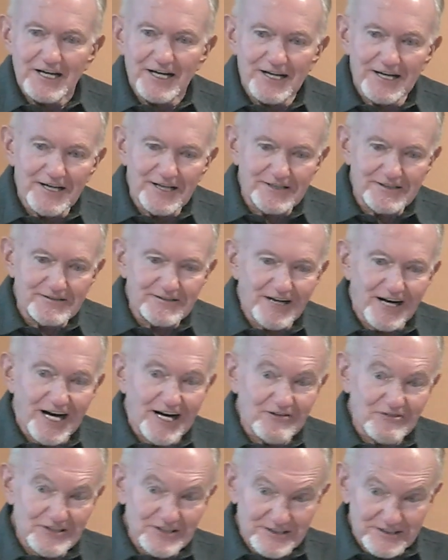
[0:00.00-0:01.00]
And
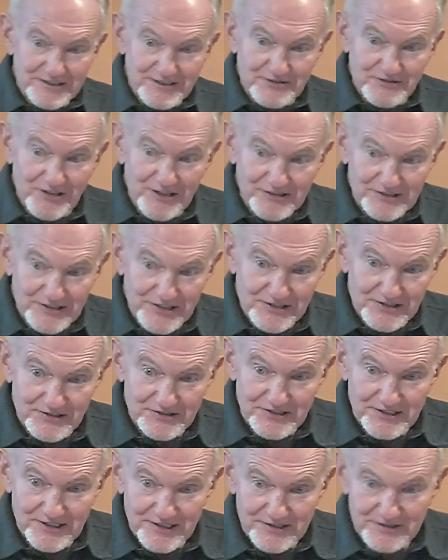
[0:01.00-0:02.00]
I would strongly
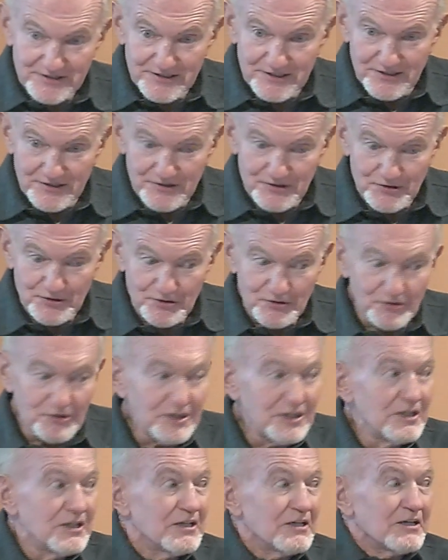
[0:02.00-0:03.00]
suggest that you
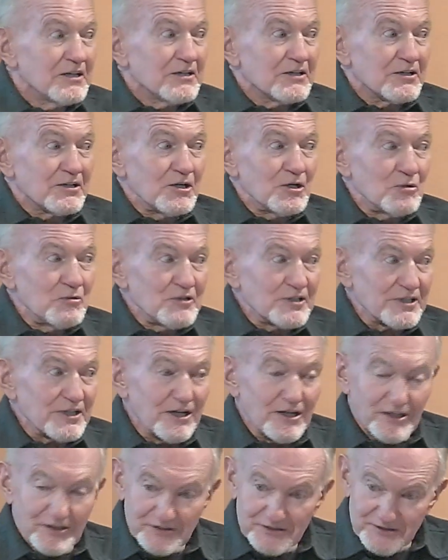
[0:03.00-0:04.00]
go with
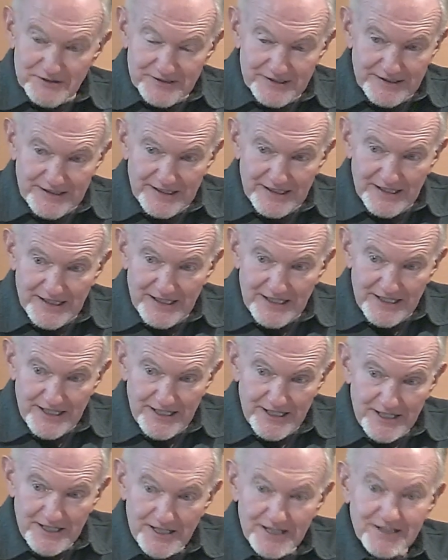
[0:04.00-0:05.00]
alternate
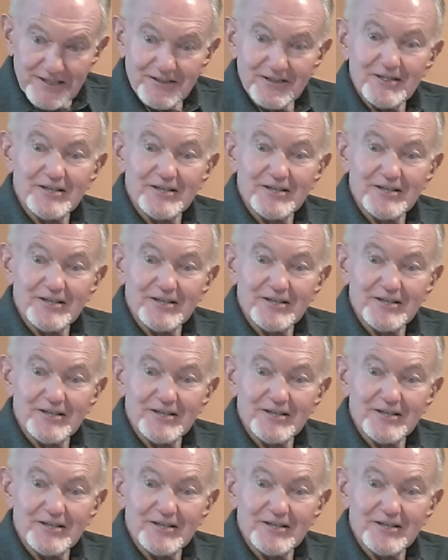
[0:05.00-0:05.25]
A,